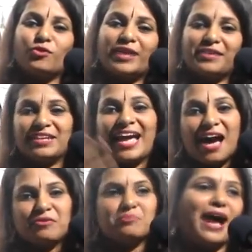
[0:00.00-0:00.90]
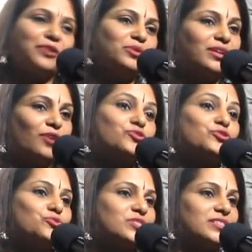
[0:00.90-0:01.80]
phone and we have a manual how
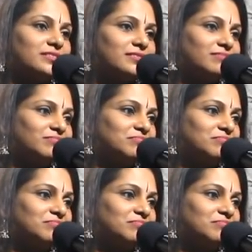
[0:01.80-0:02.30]
to use it.